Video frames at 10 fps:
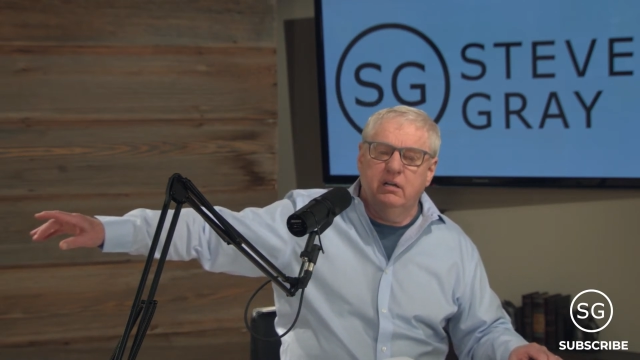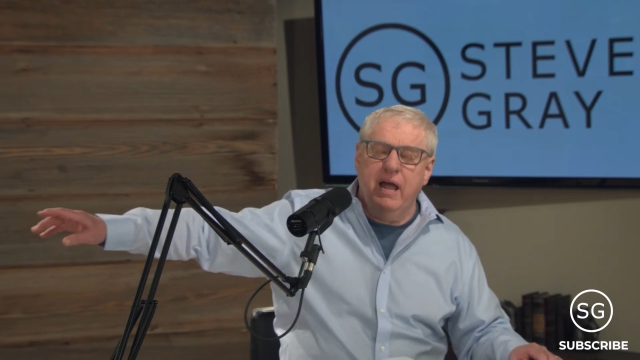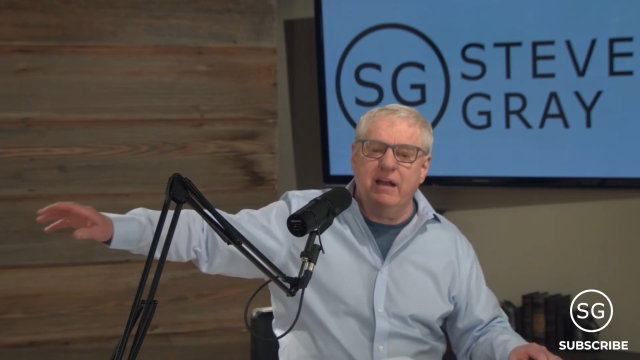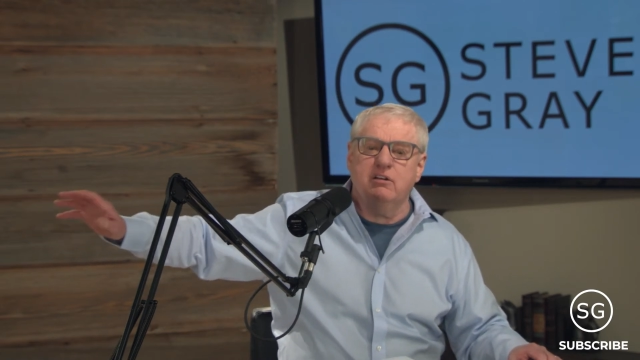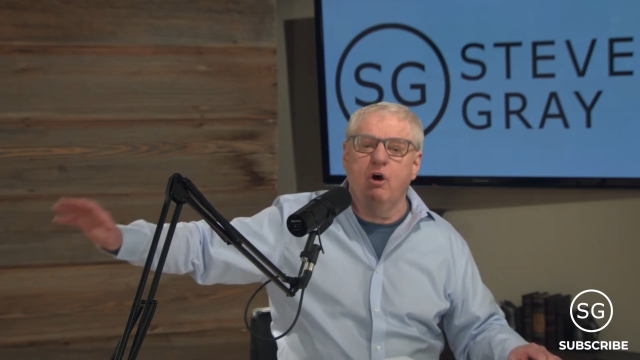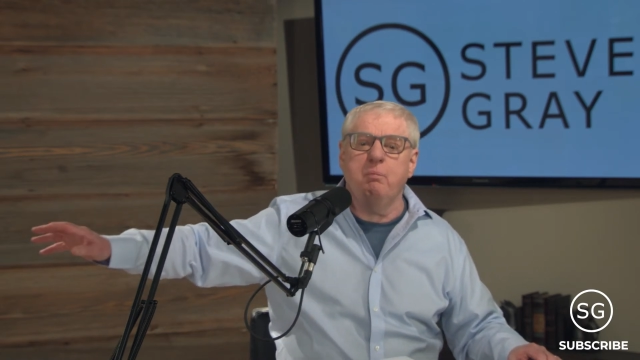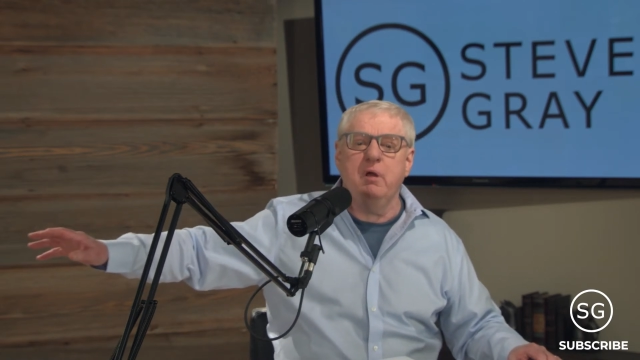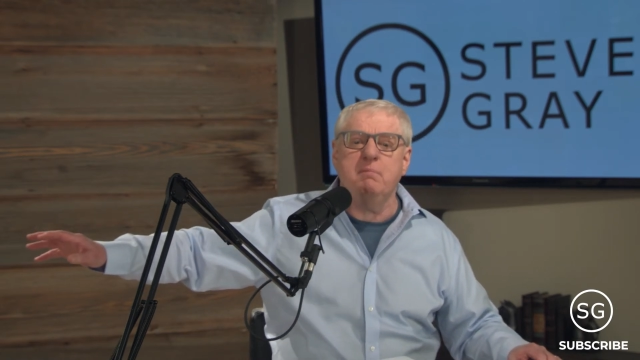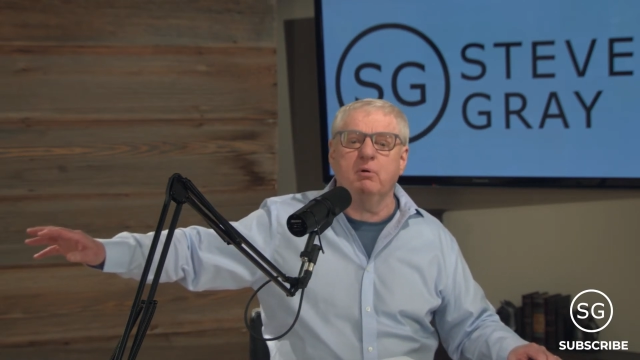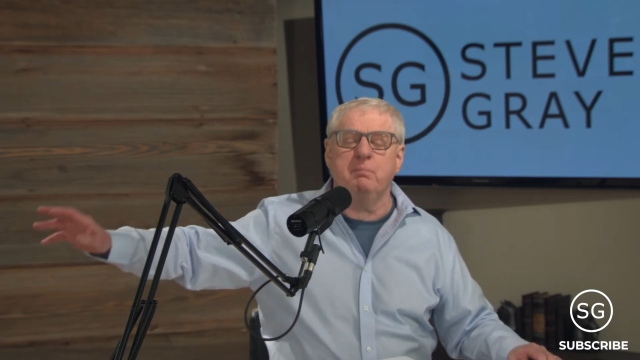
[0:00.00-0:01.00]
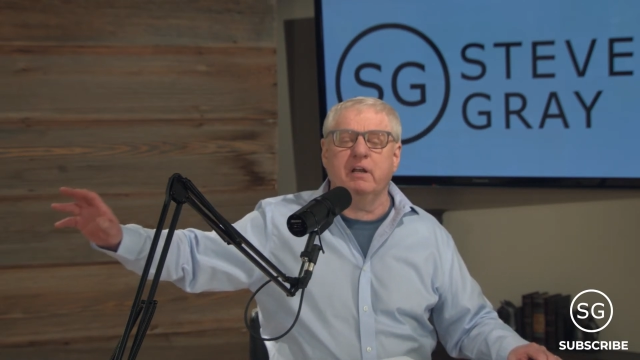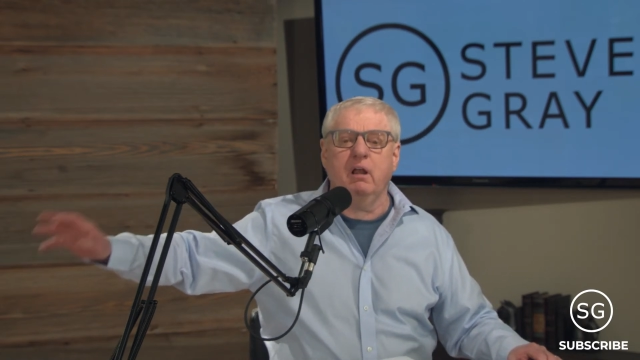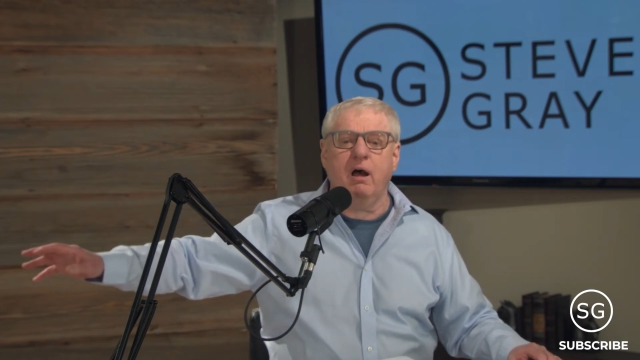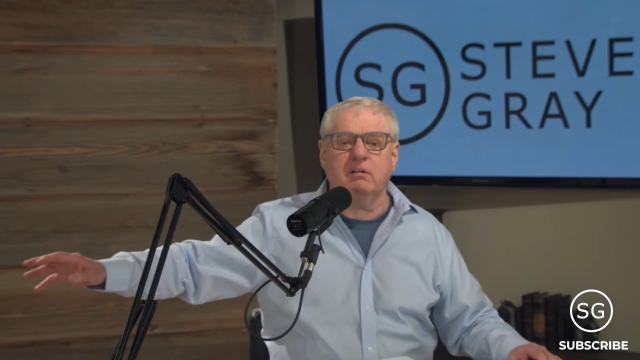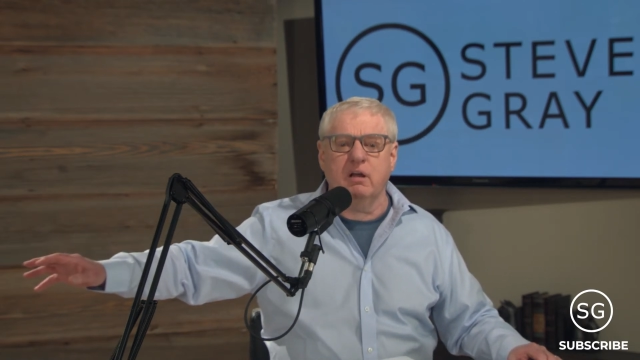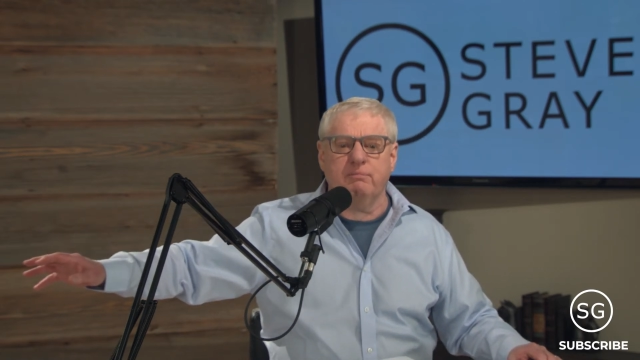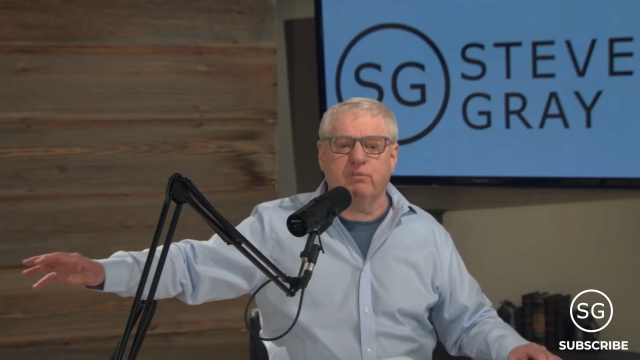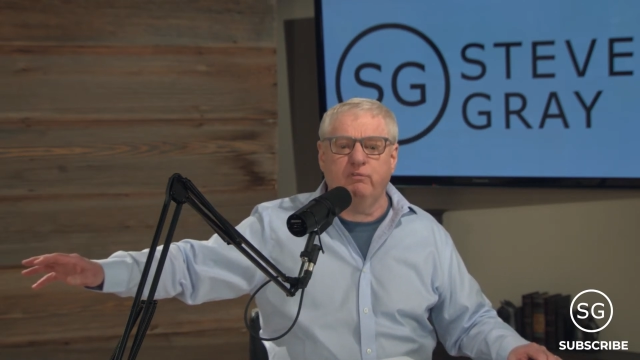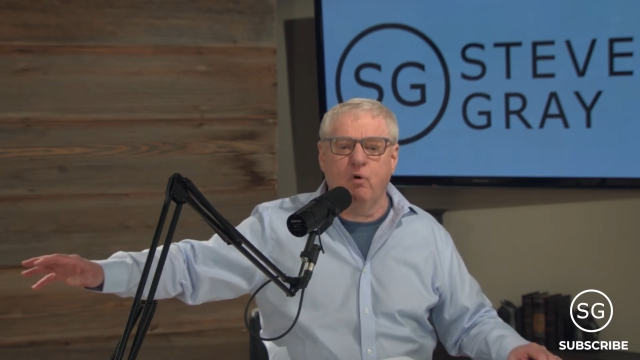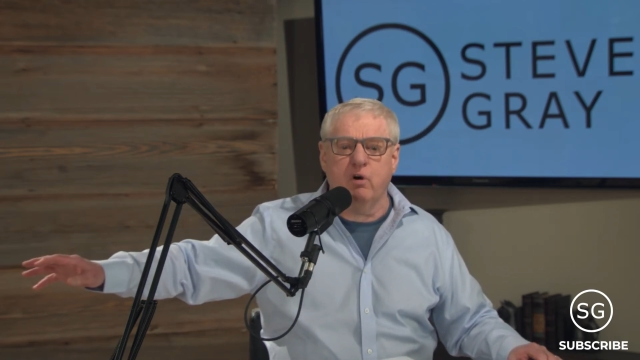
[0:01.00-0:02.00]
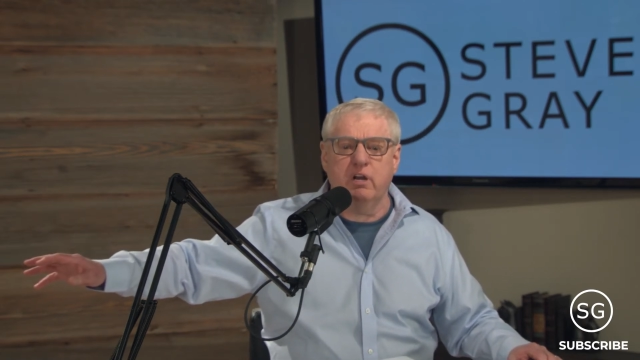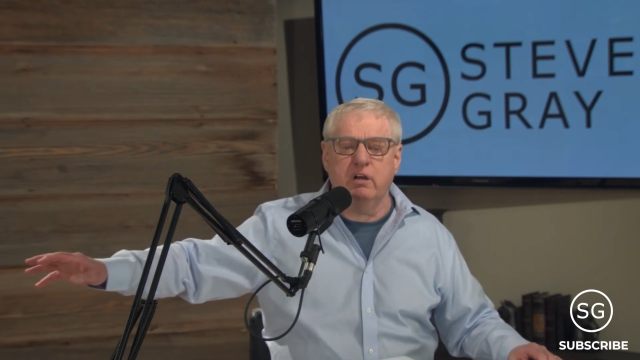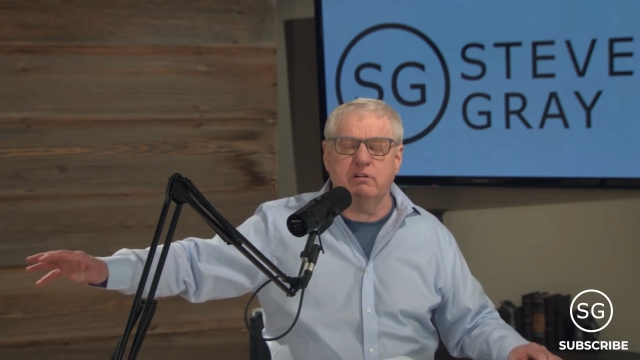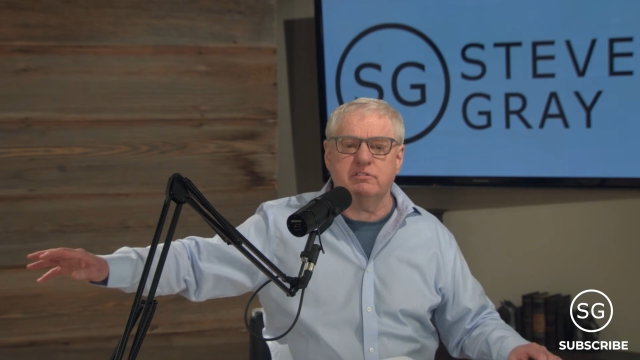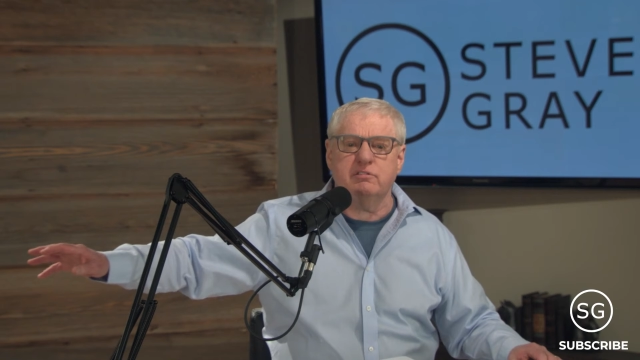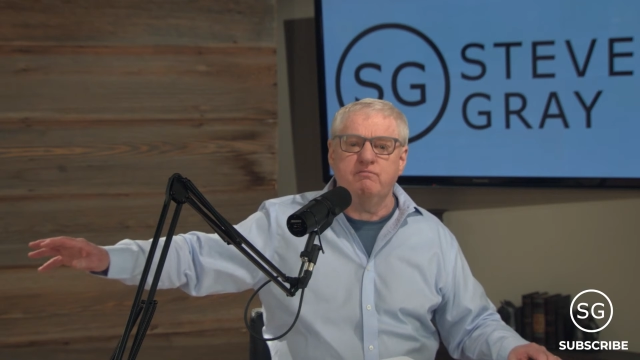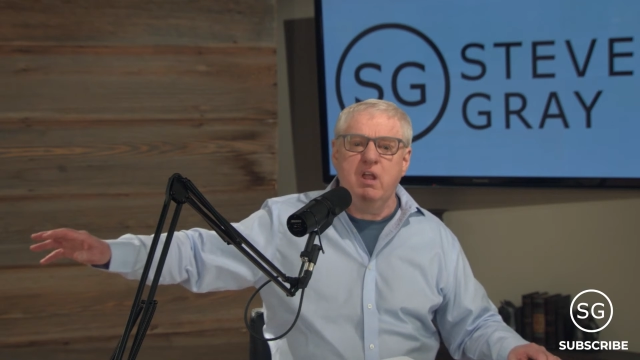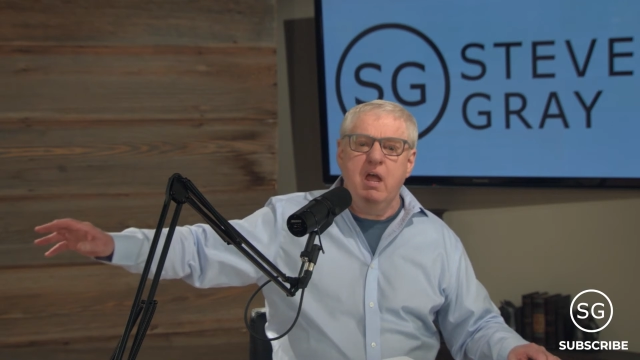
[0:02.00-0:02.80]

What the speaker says: had no people, been locked up for 4 years.